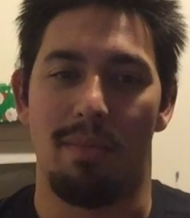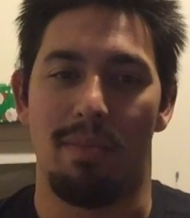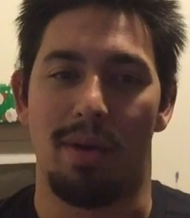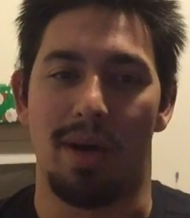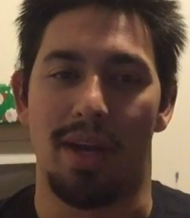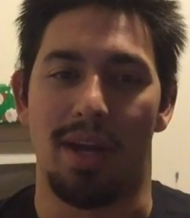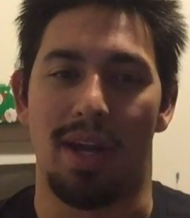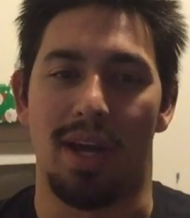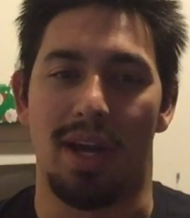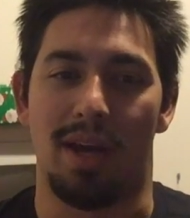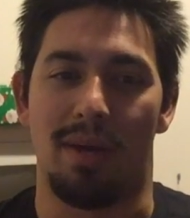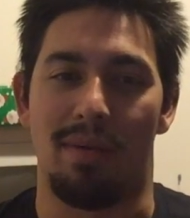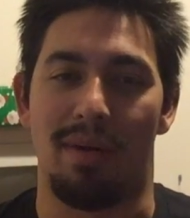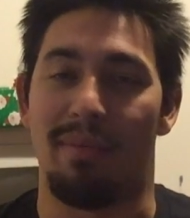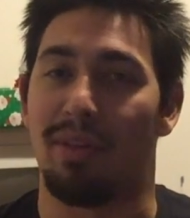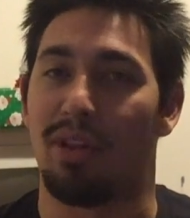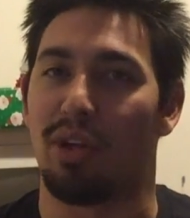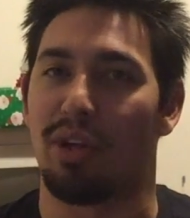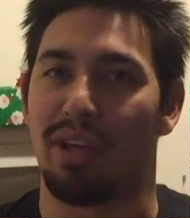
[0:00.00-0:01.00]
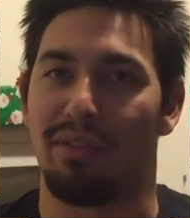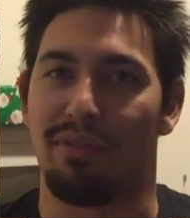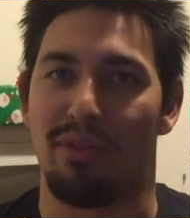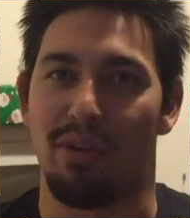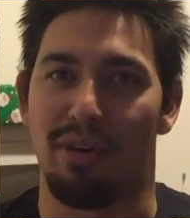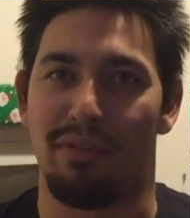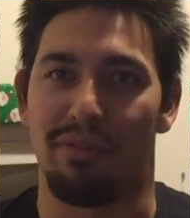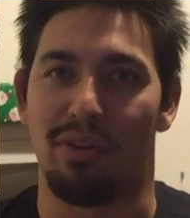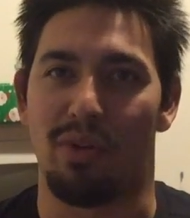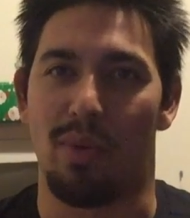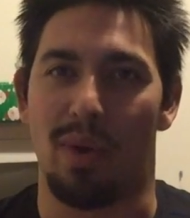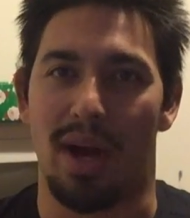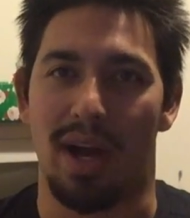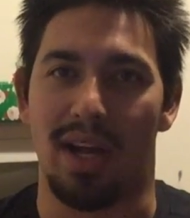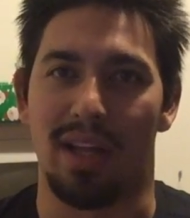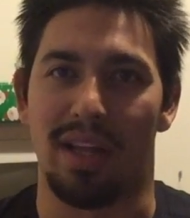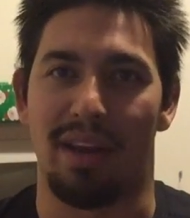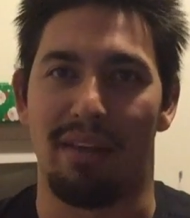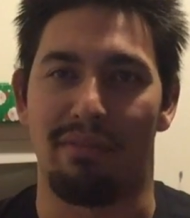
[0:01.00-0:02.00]
but I've been looking for it for a
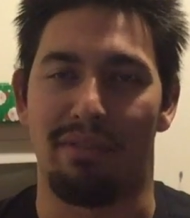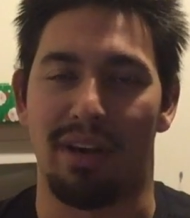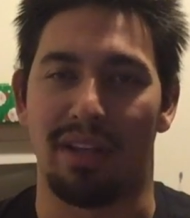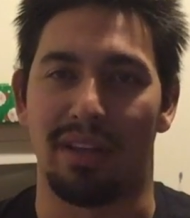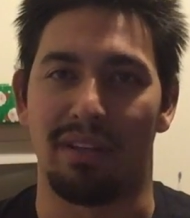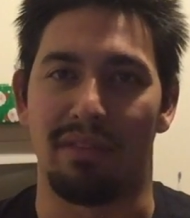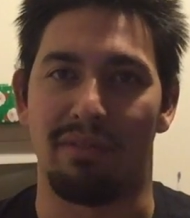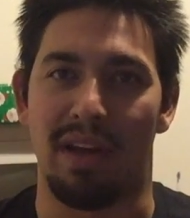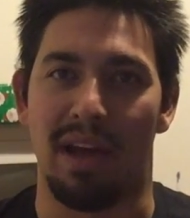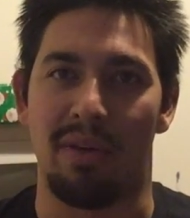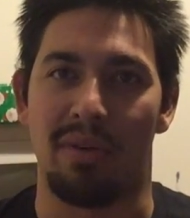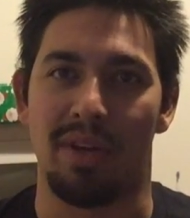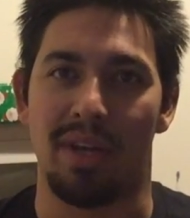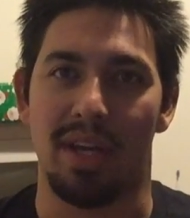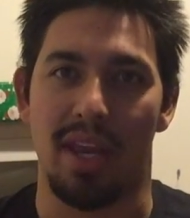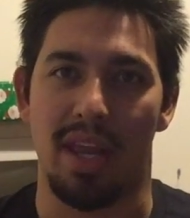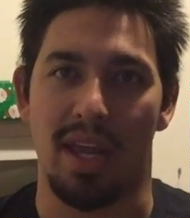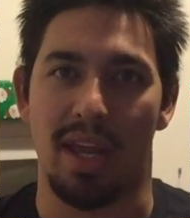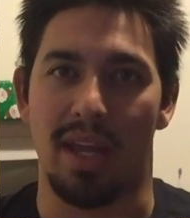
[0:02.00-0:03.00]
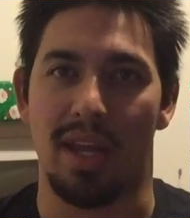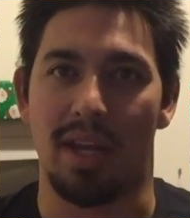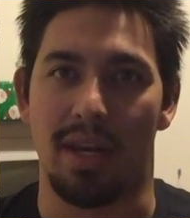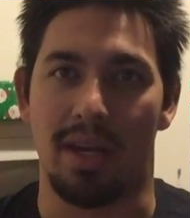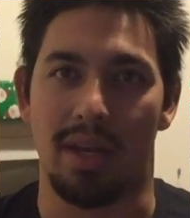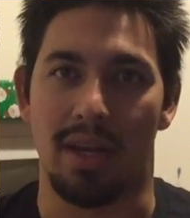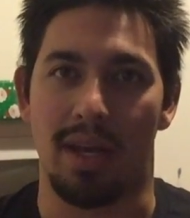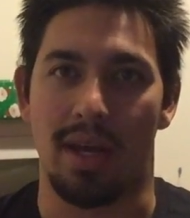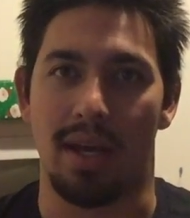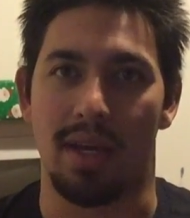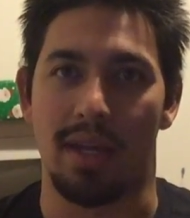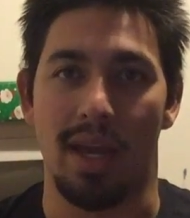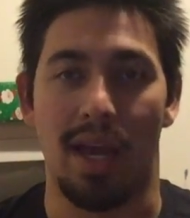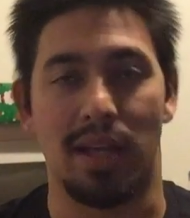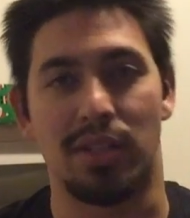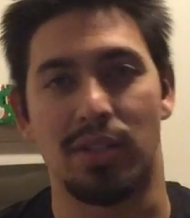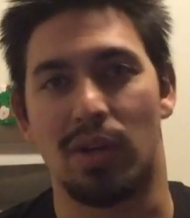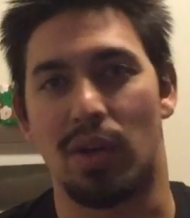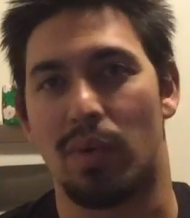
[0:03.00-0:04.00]
while and I finally found it, and
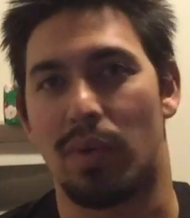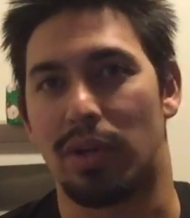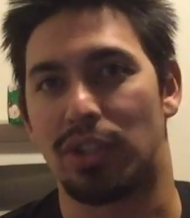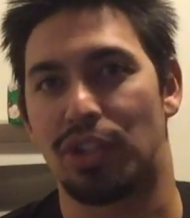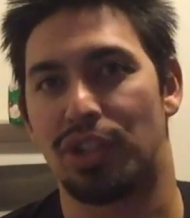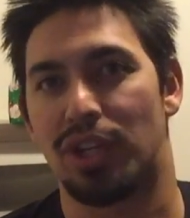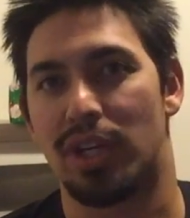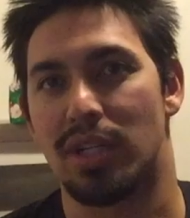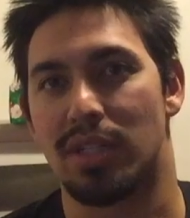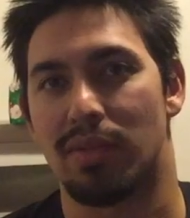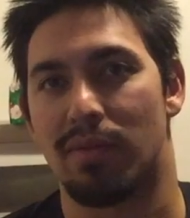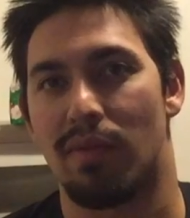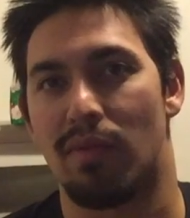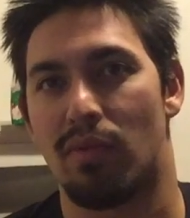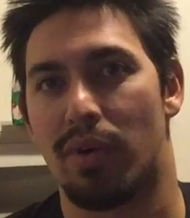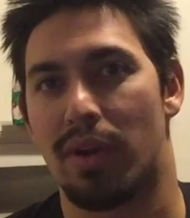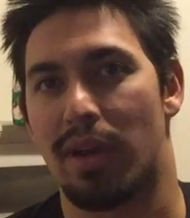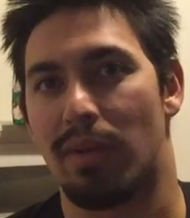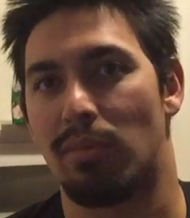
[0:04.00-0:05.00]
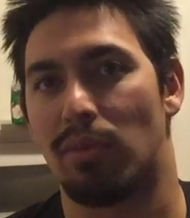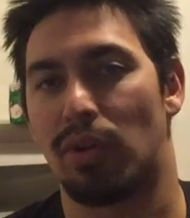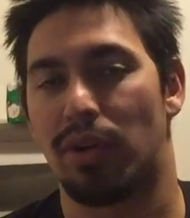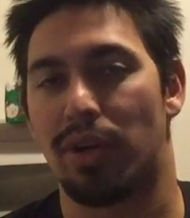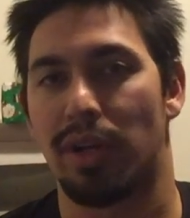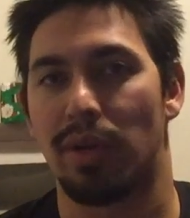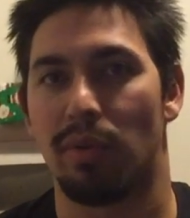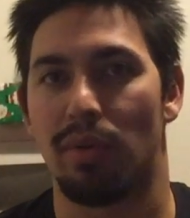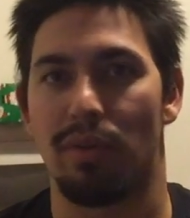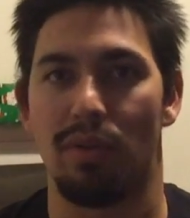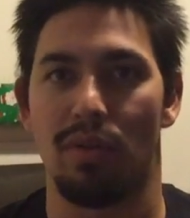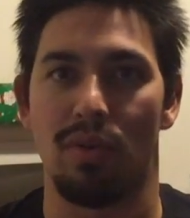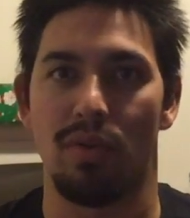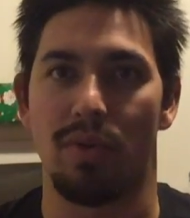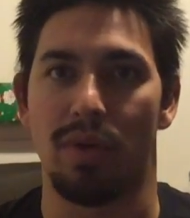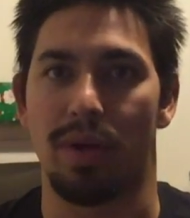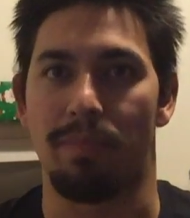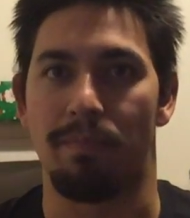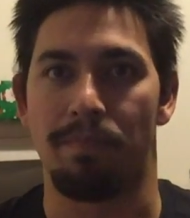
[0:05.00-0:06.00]
yeah, so I want to share some of what I'm learning with
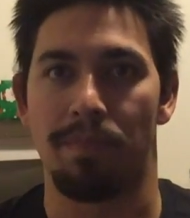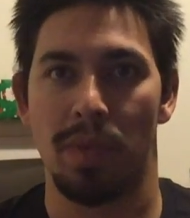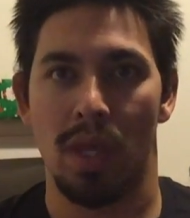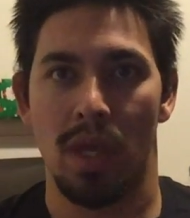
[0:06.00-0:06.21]
you. And